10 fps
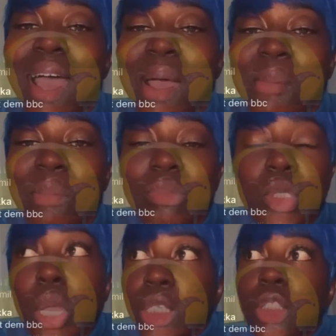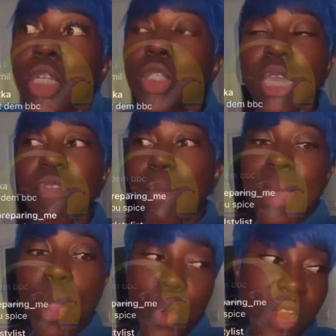um, so it's just
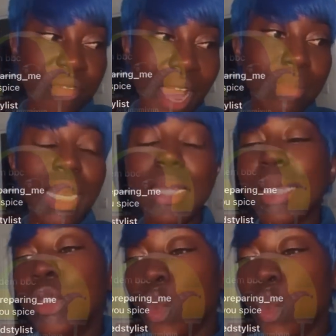giving me a weird vibes, and